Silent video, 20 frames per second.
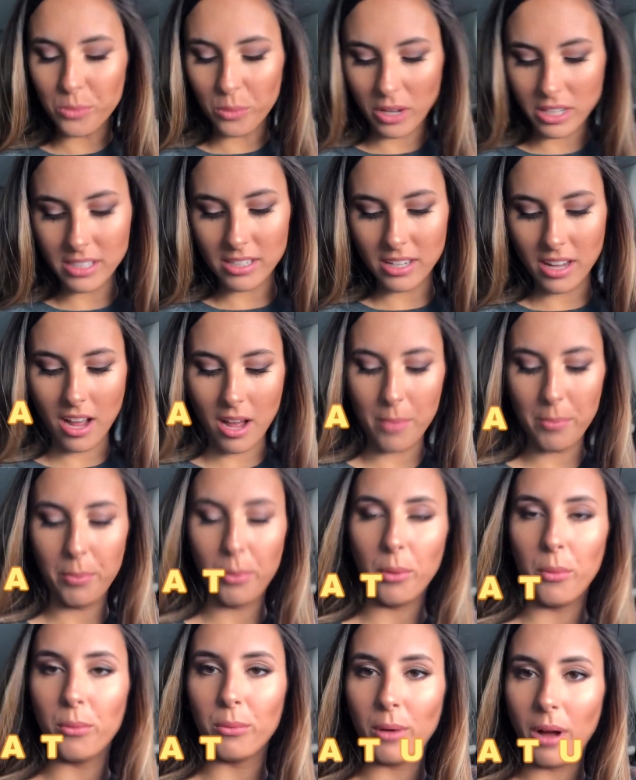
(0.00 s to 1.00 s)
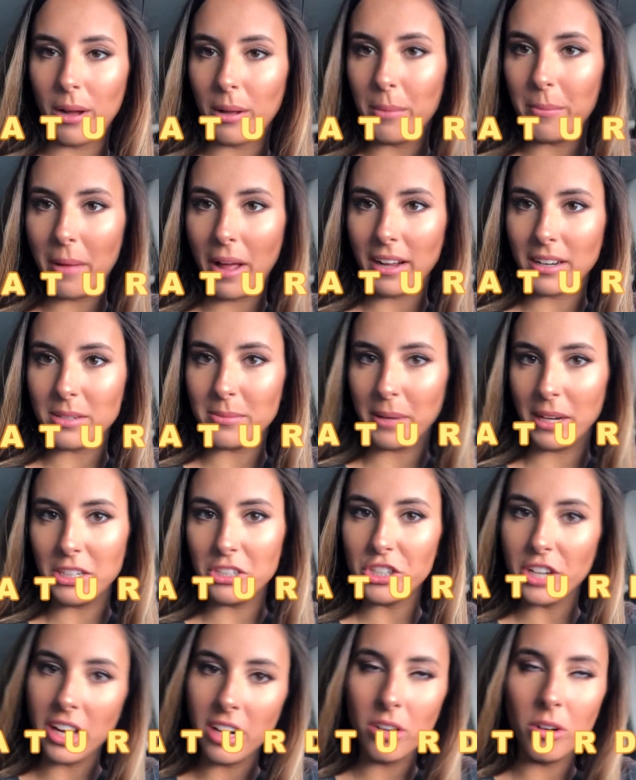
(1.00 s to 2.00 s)
What's up? Welcome back to my
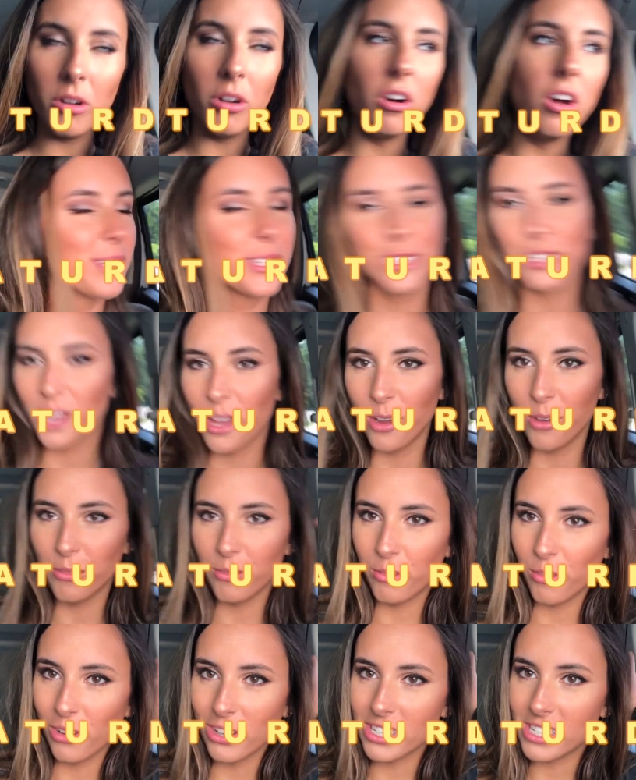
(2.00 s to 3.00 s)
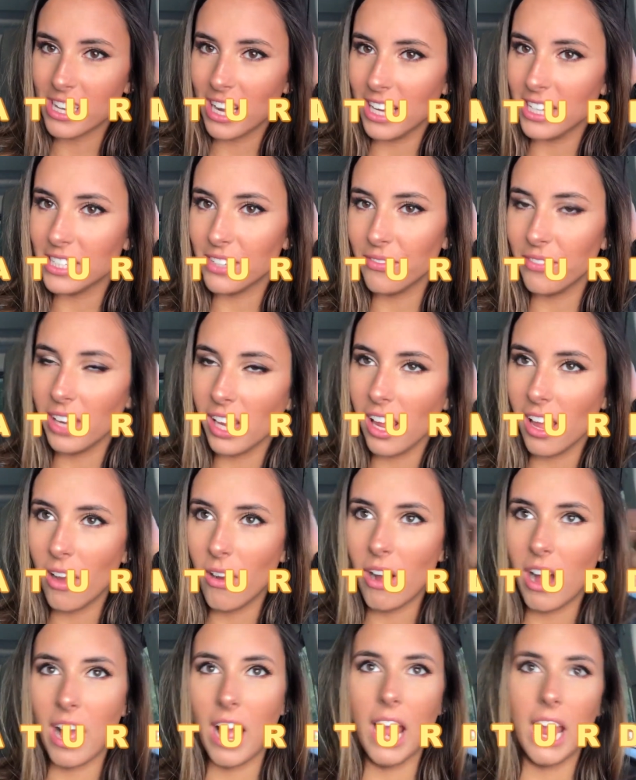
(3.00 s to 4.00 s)
channel. So for today's video,
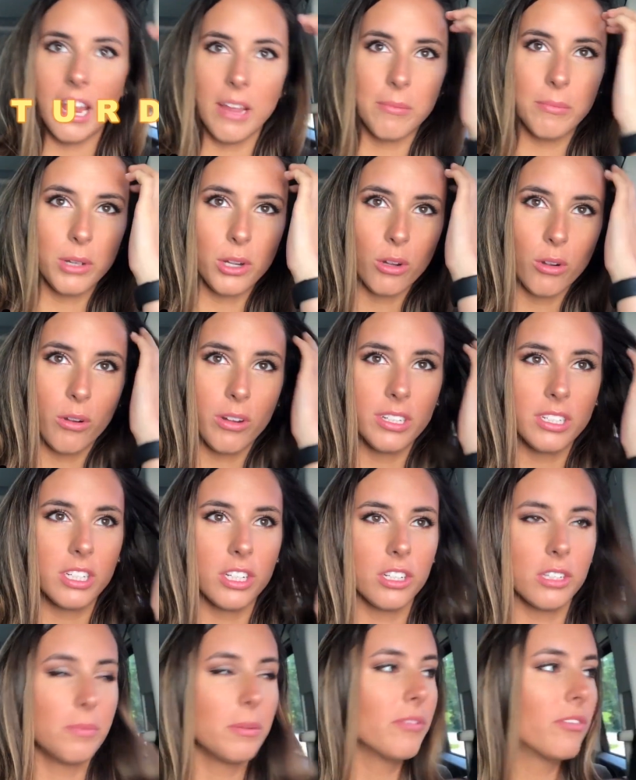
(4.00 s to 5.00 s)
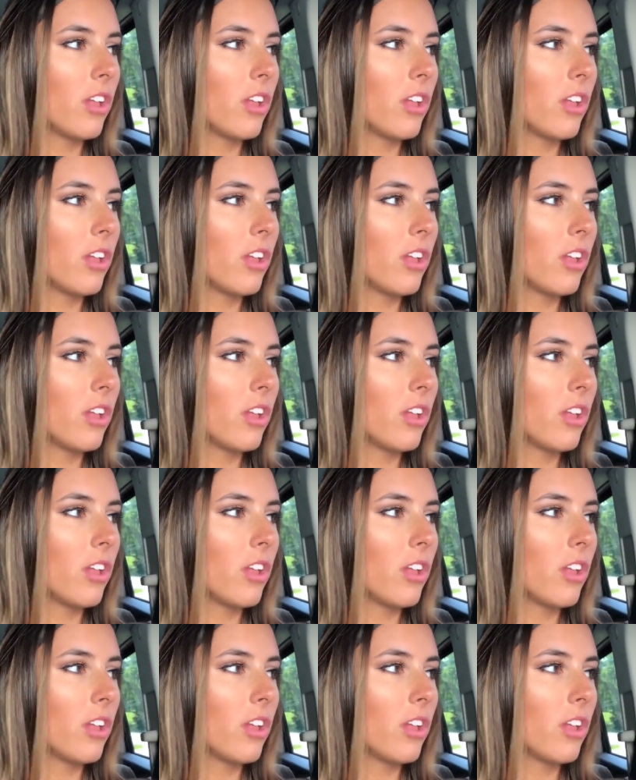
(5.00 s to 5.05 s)
I am going to just be